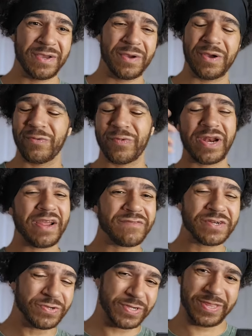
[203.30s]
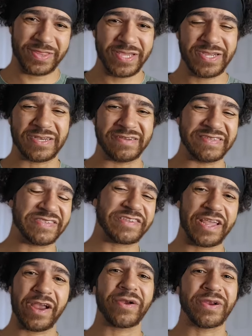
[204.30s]
whatever you could think of is
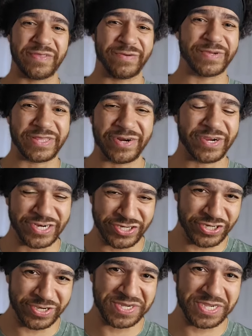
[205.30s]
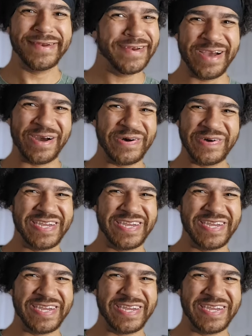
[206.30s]
scarier than what they're going to show you. No,